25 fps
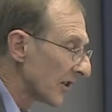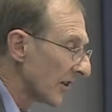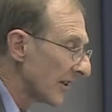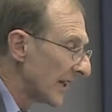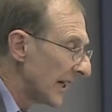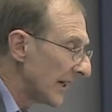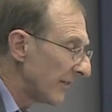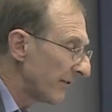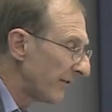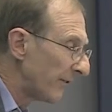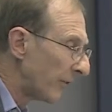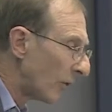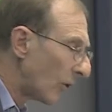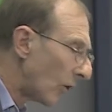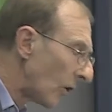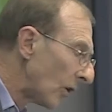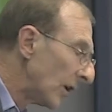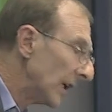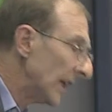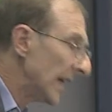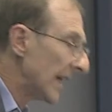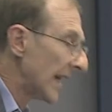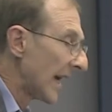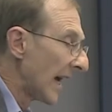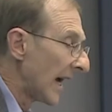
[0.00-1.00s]
So
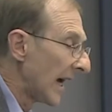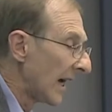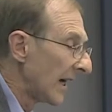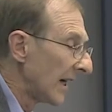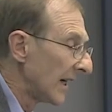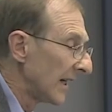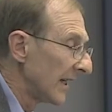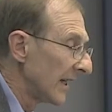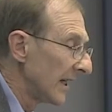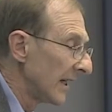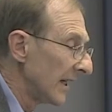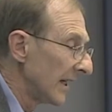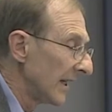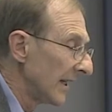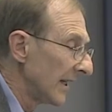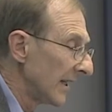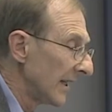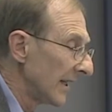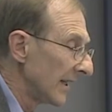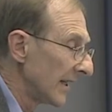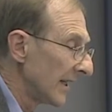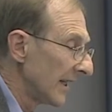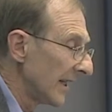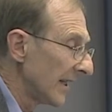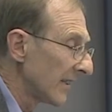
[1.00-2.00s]
therefore, uh,
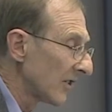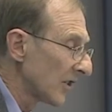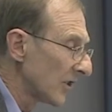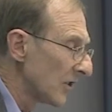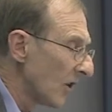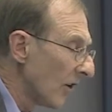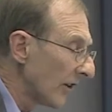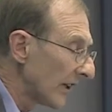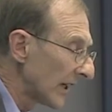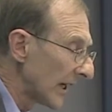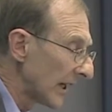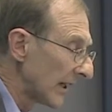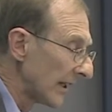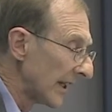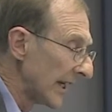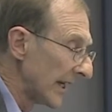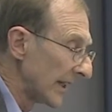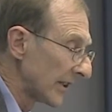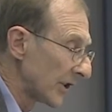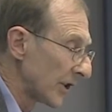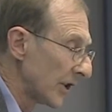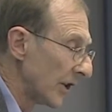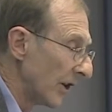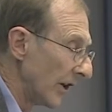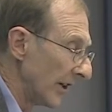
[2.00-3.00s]
it's not a
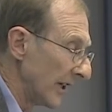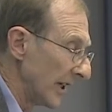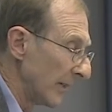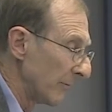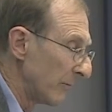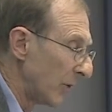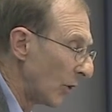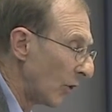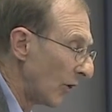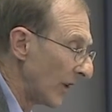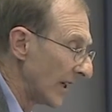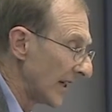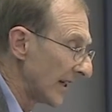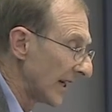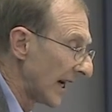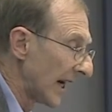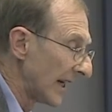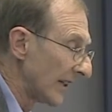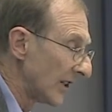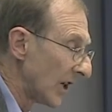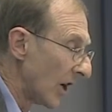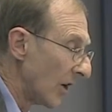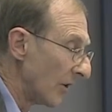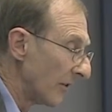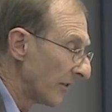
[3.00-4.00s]
clear turning point,
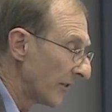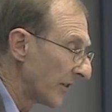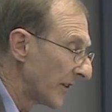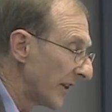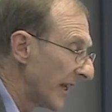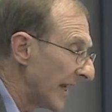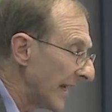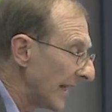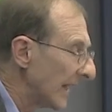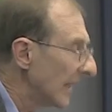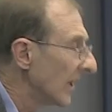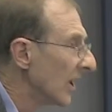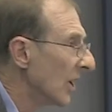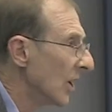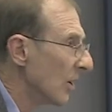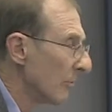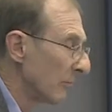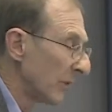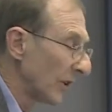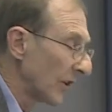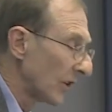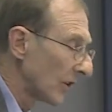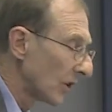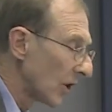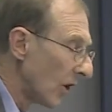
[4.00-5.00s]
I don't think,
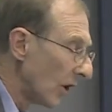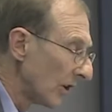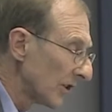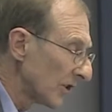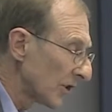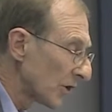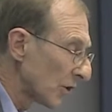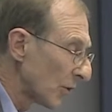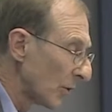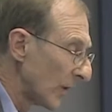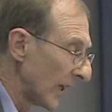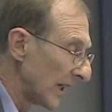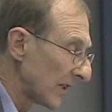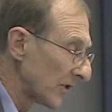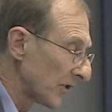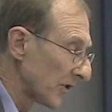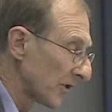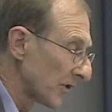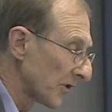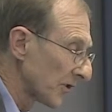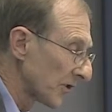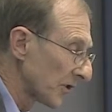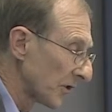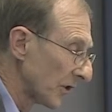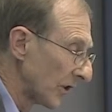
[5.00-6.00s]
but the
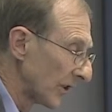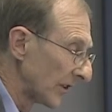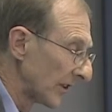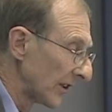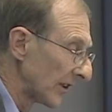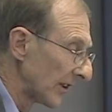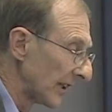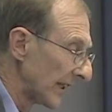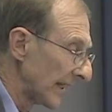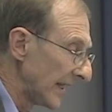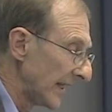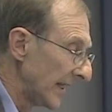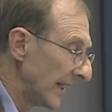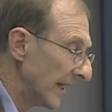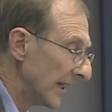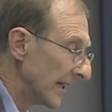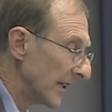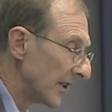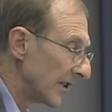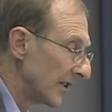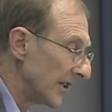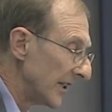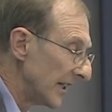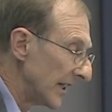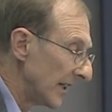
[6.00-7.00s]
consequences certainly
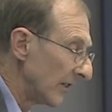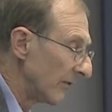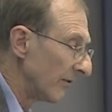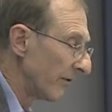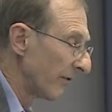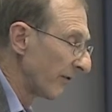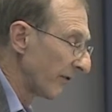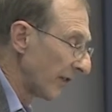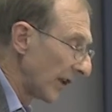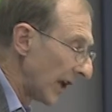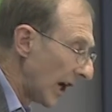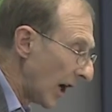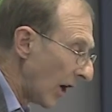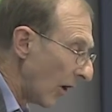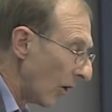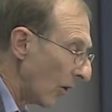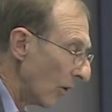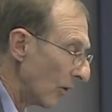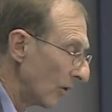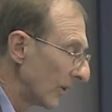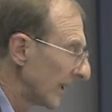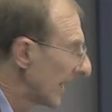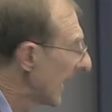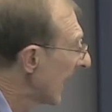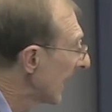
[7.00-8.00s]
did
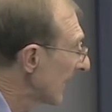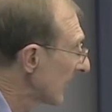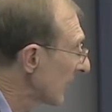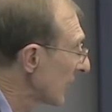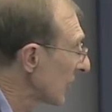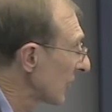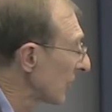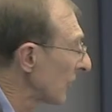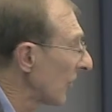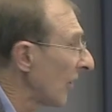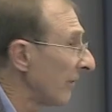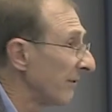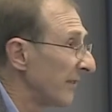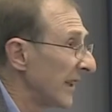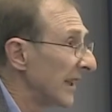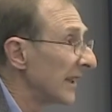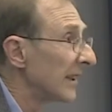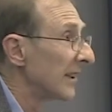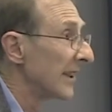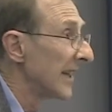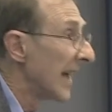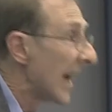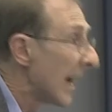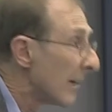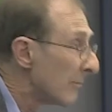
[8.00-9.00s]
flow.
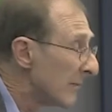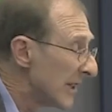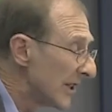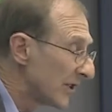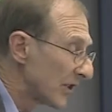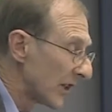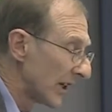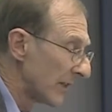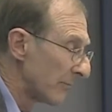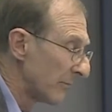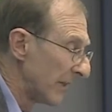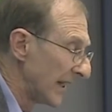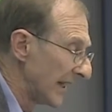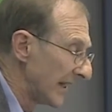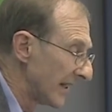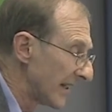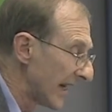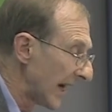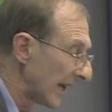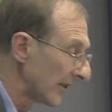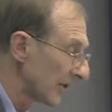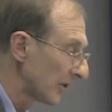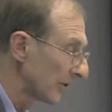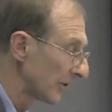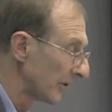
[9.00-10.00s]
Catastrophic damage had
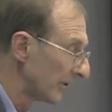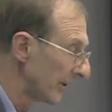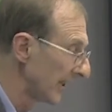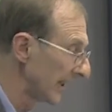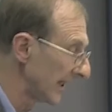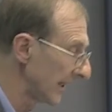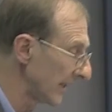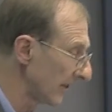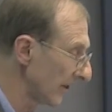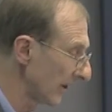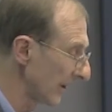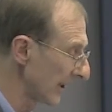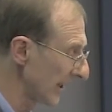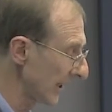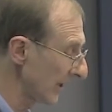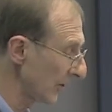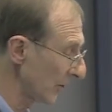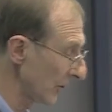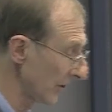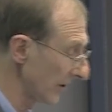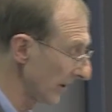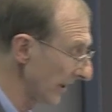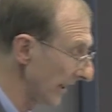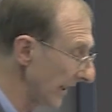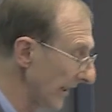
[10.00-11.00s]
been done to the
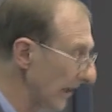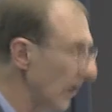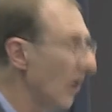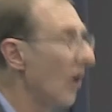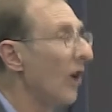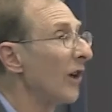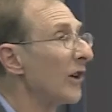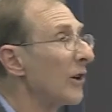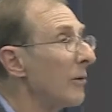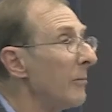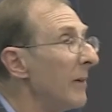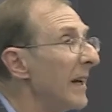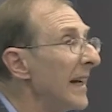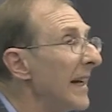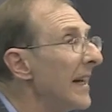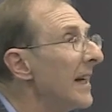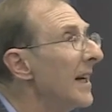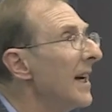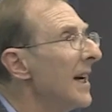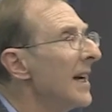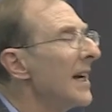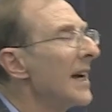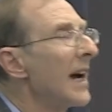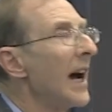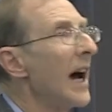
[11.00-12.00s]
Indonesian
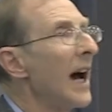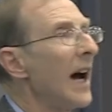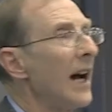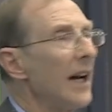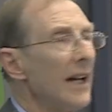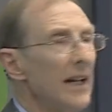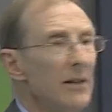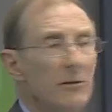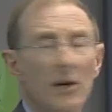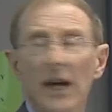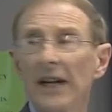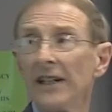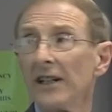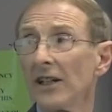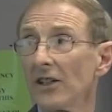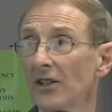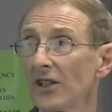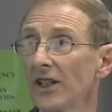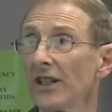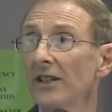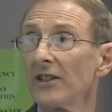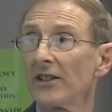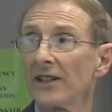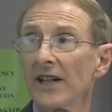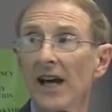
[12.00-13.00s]
economy, uh, and
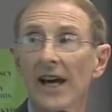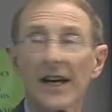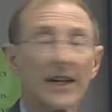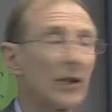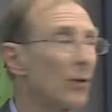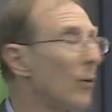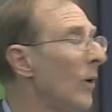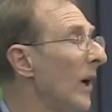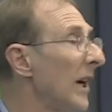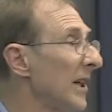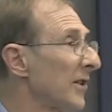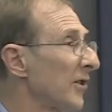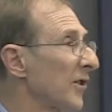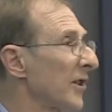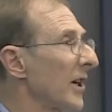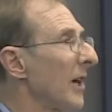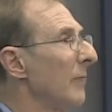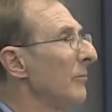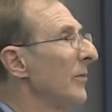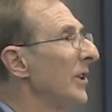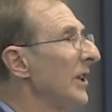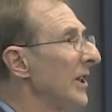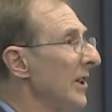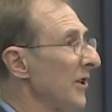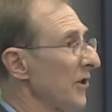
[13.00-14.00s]
it did take quite
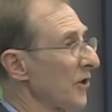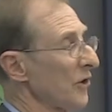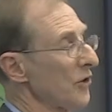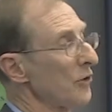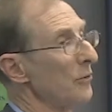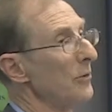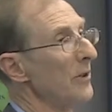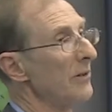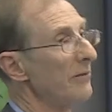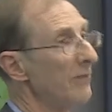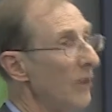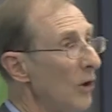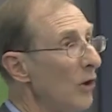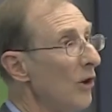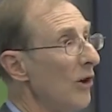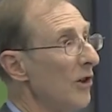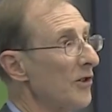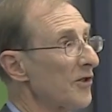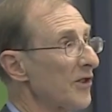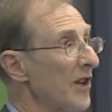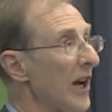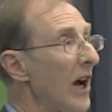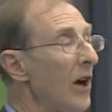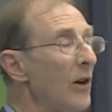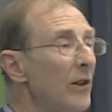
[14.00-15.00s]
some years to
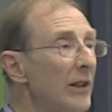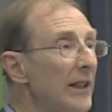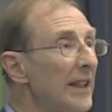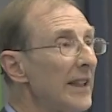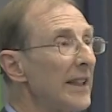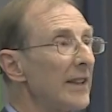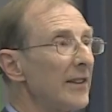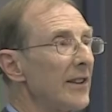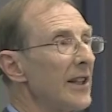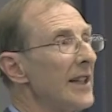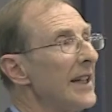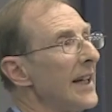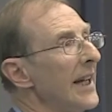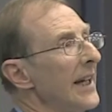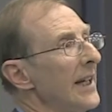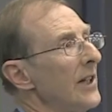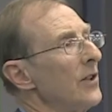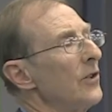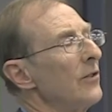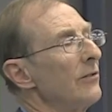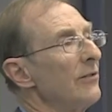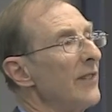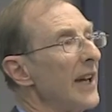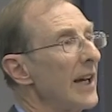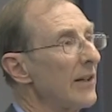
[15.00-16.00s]
reverse. Only at the
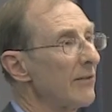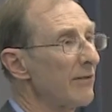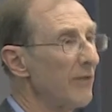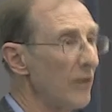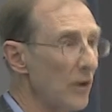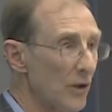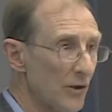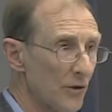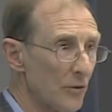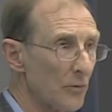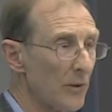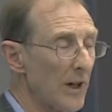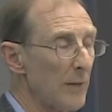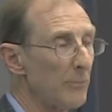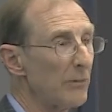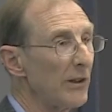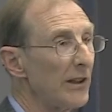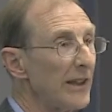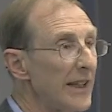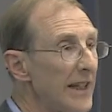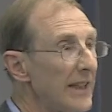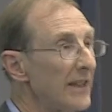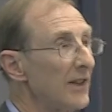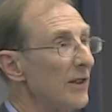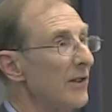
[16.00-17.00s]
end of that first
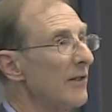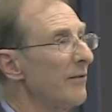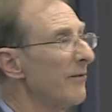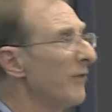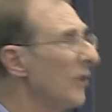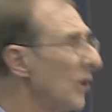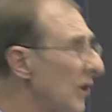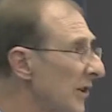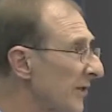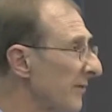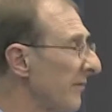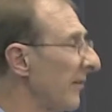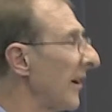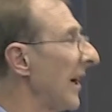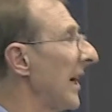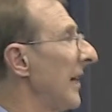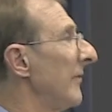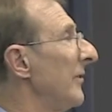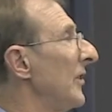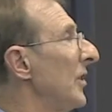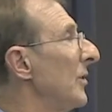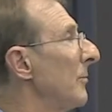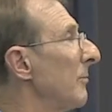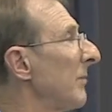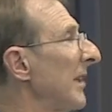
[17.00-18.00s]
Repelita, the first
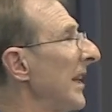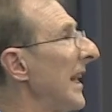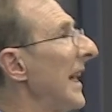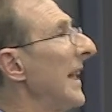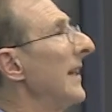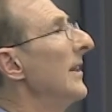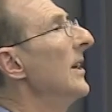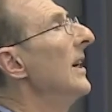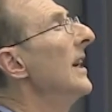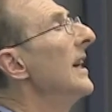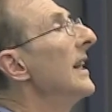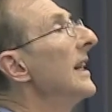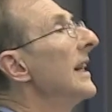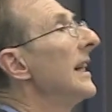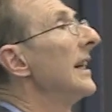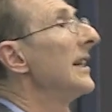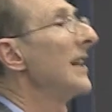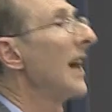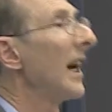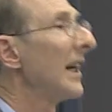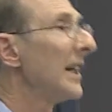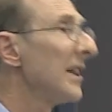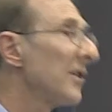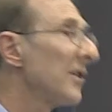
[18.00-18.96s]
five year plan in